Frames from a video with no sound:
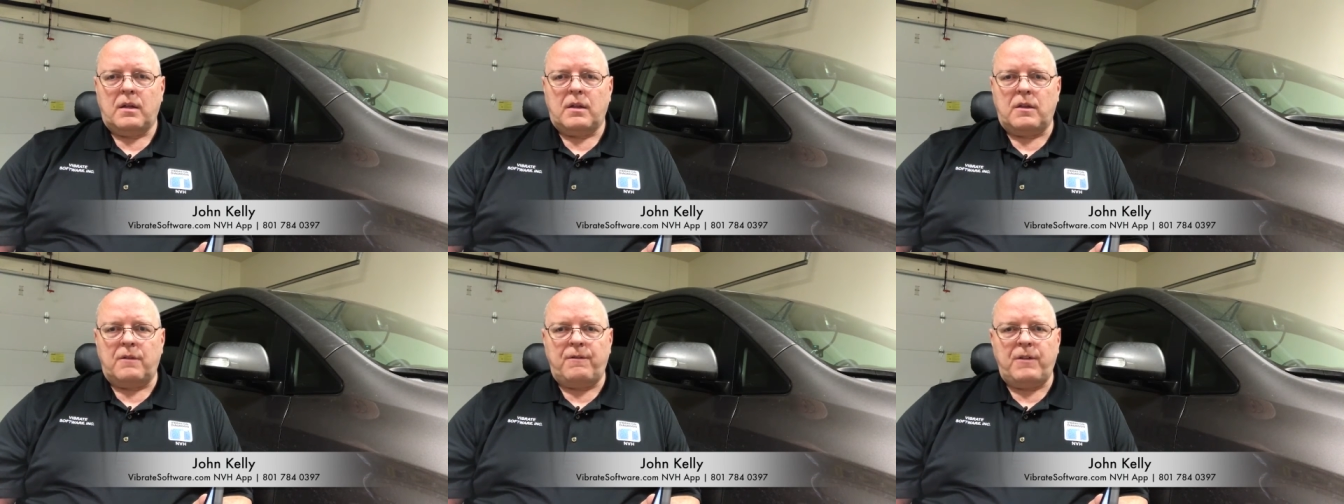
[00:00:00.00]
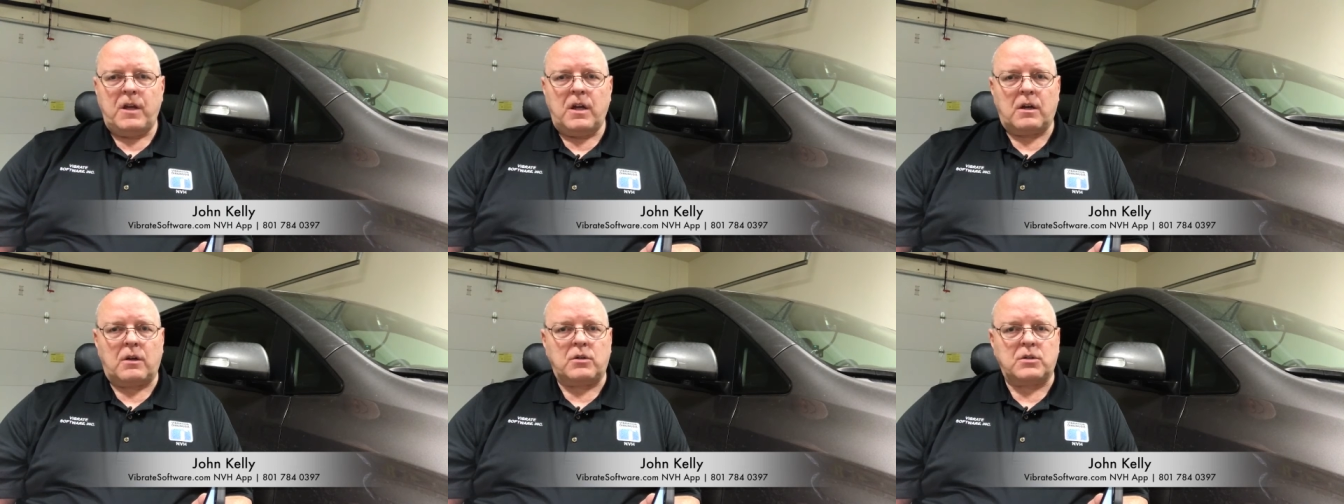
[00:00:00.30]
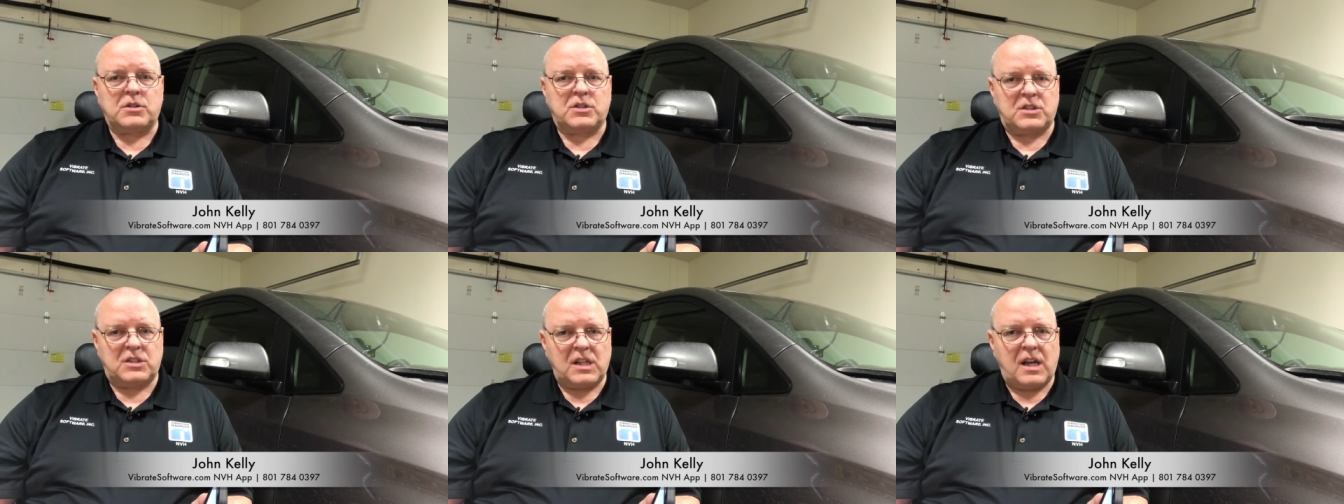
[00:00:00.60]
the
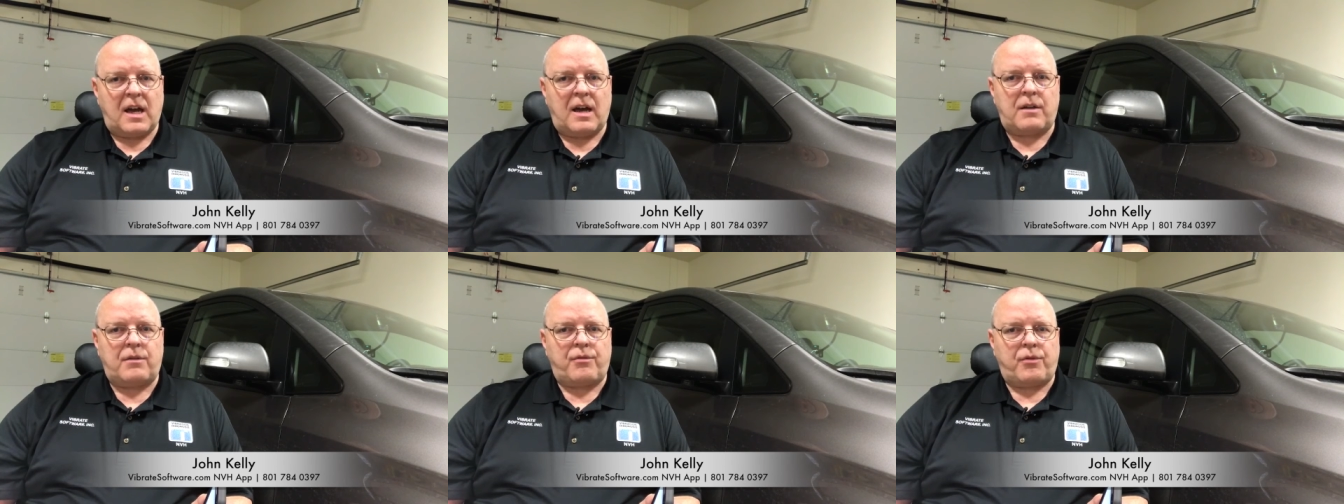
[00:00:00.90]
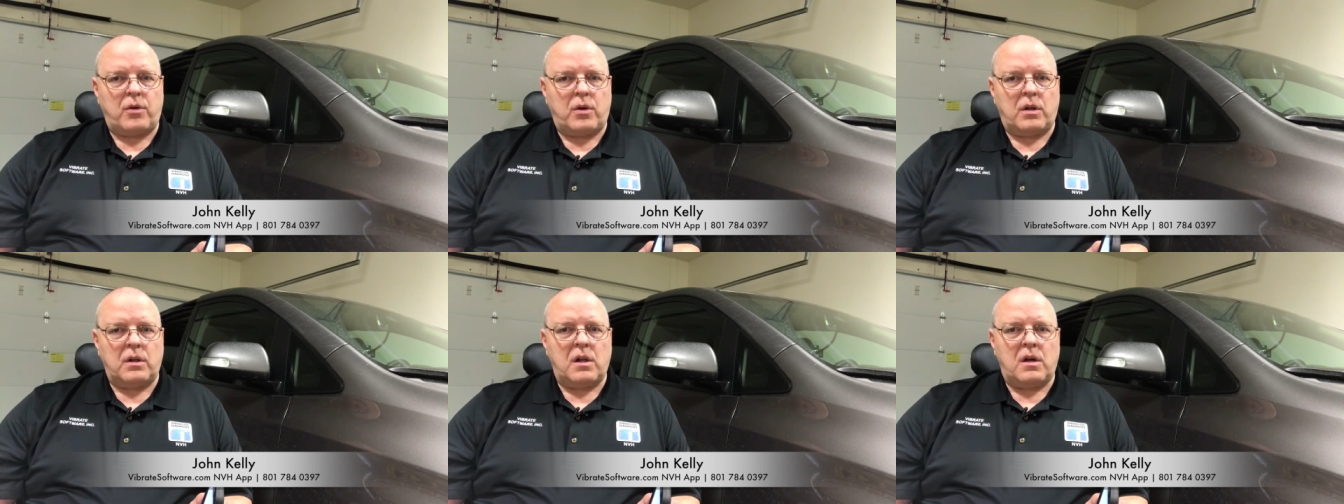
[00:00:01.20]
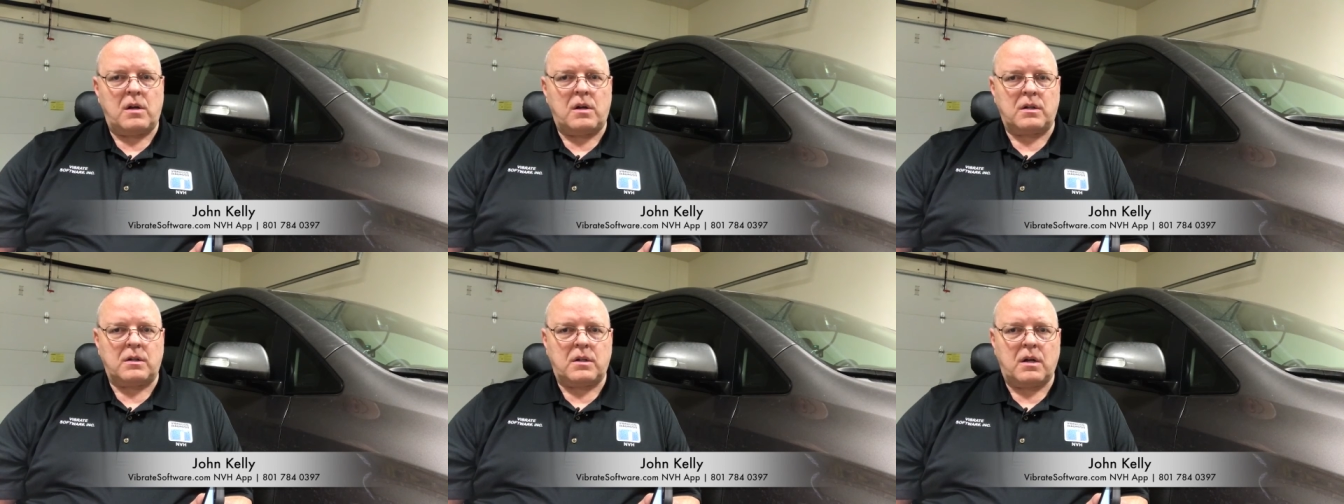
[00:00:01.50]
vehicle sat for a
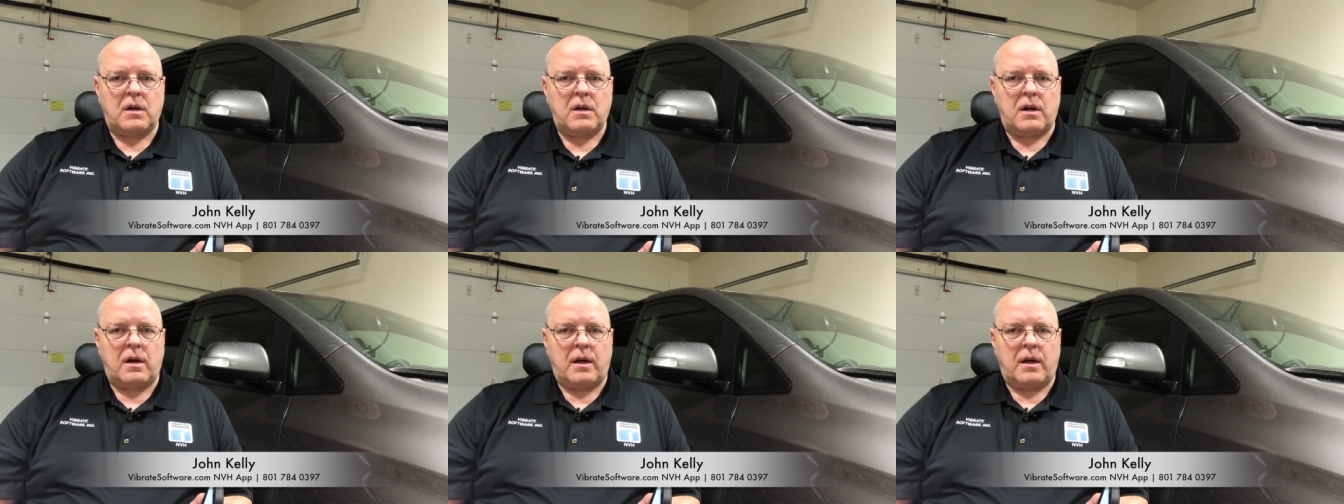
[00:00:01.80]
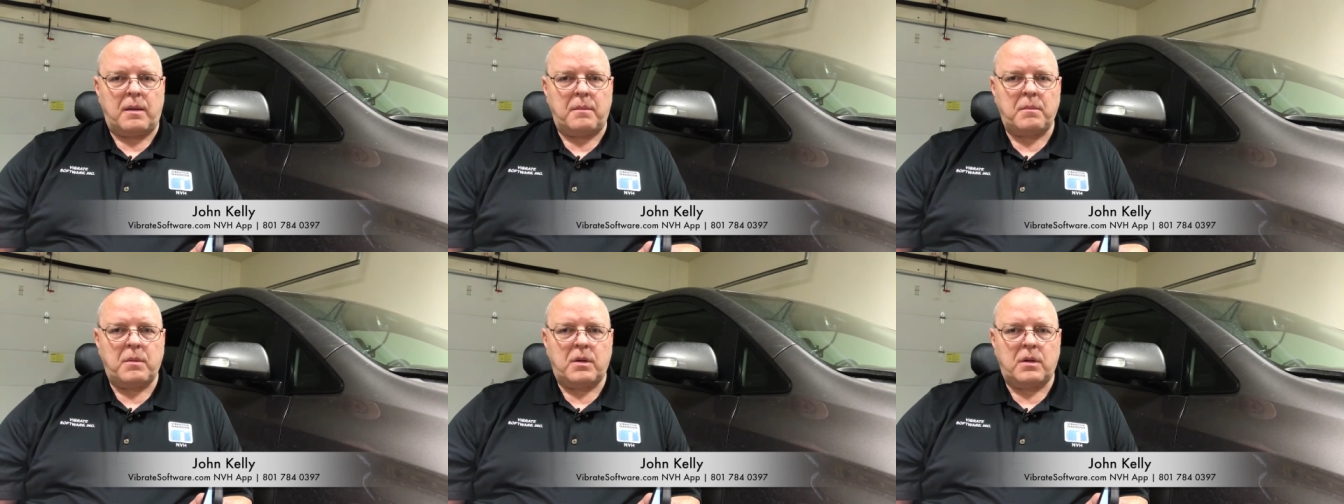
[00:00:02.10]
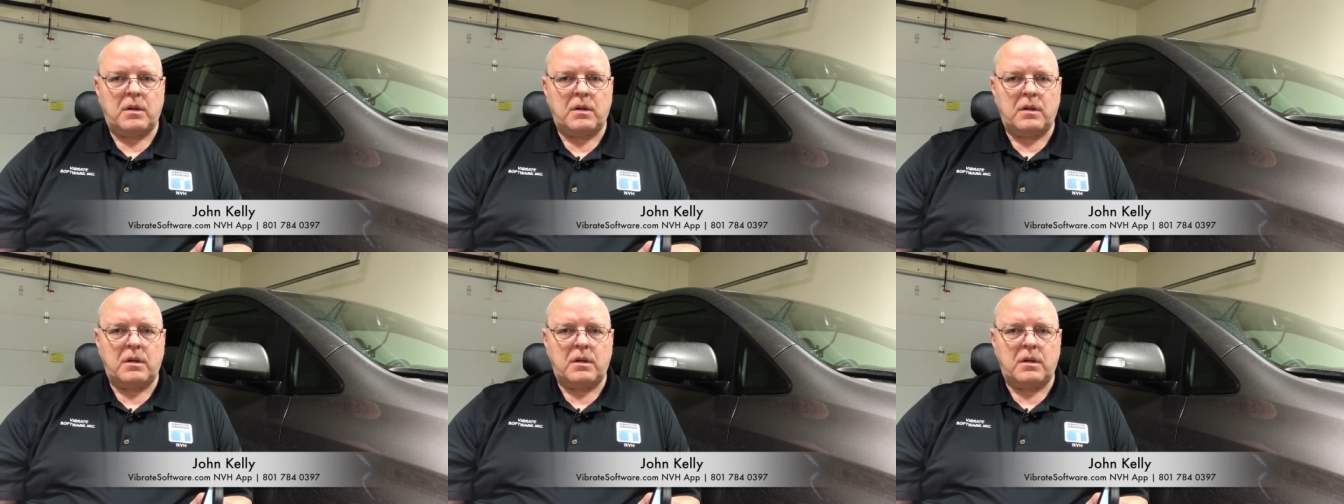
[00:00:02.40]
long time,